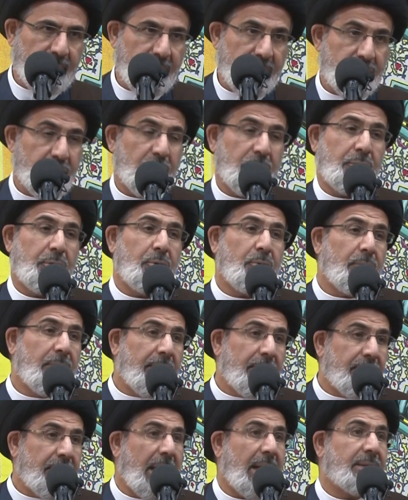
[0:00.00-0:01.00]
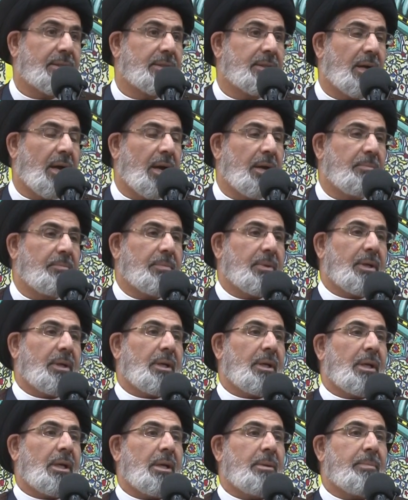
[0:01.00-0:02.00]
So during that time,
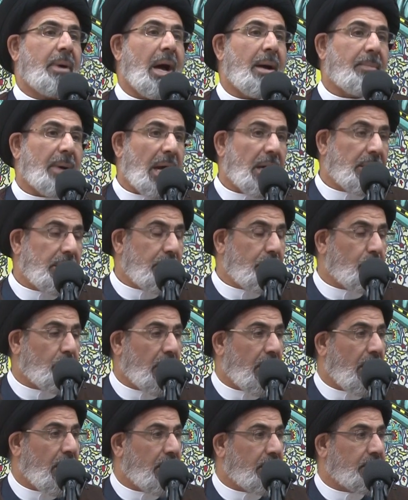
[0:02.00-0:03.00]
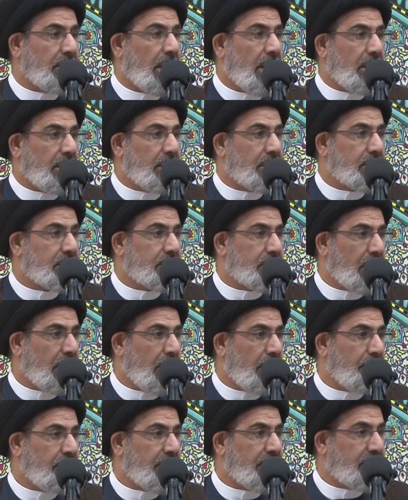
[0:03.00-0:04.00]
Imam Ali al-Hadi, alayhi
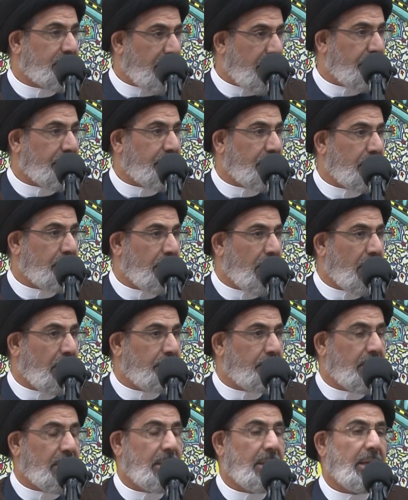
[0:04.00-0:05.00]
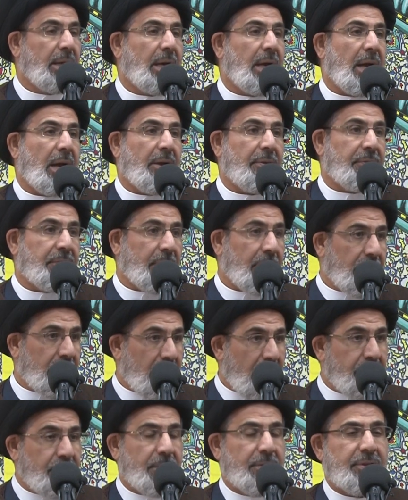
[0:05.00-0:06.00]
salam, the 10th Imam, and the
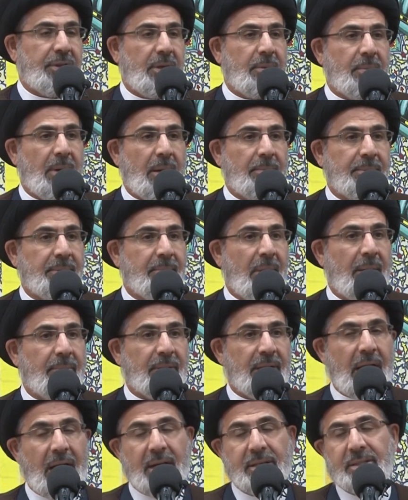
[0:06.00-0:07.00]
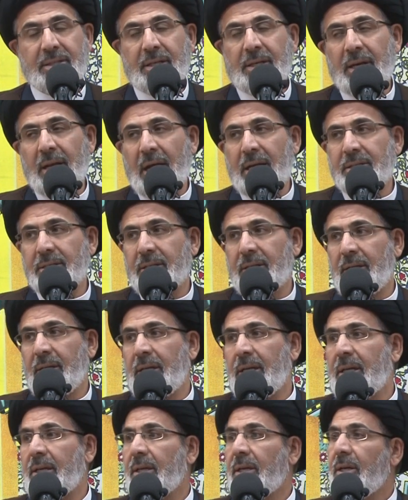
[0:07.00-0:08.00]
11th Imam, Imam al-Hassan
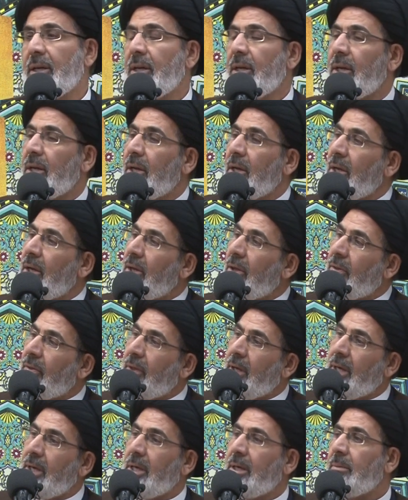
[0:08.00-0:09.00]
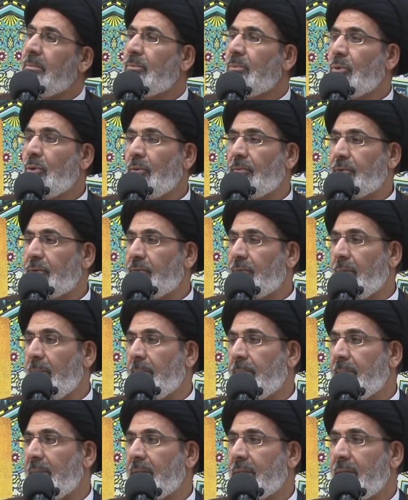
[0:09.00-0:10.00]
al-Askari, they moved
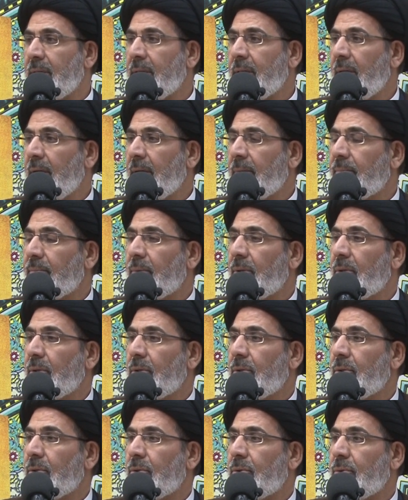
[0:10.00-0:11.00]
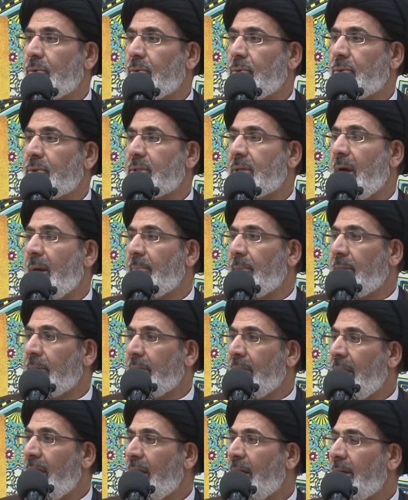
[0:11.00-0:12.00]
from Medina to
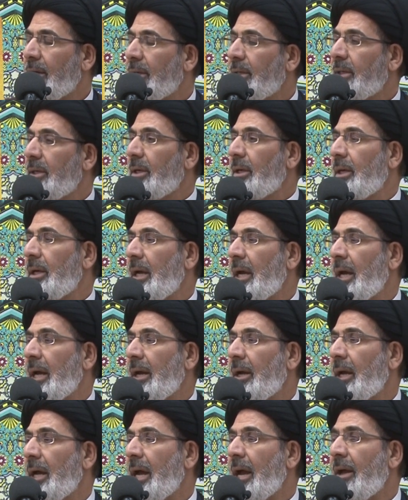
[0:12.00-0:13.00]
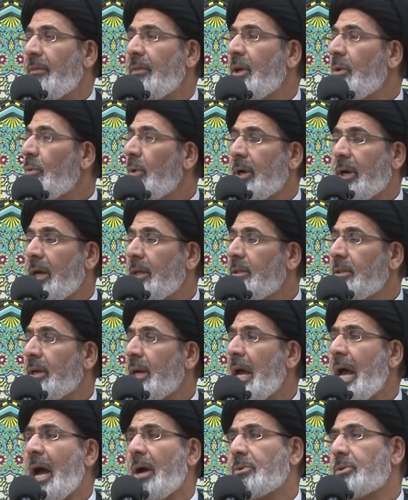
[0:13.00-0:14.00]
Samarra, and they were under
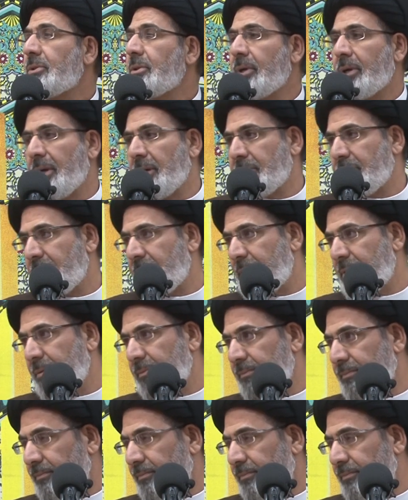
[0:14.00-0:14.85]
house arrest.